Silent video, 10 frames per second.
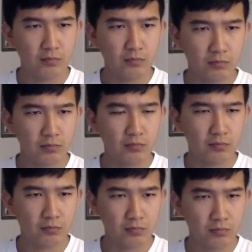
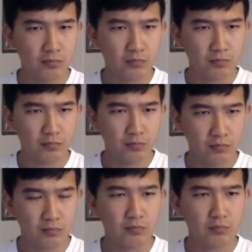
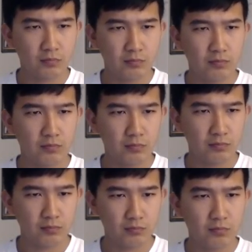
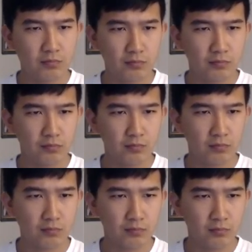
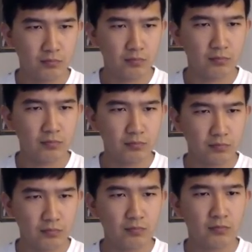
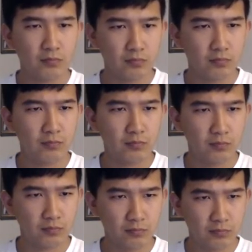
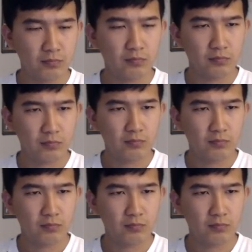This person isn't speaking.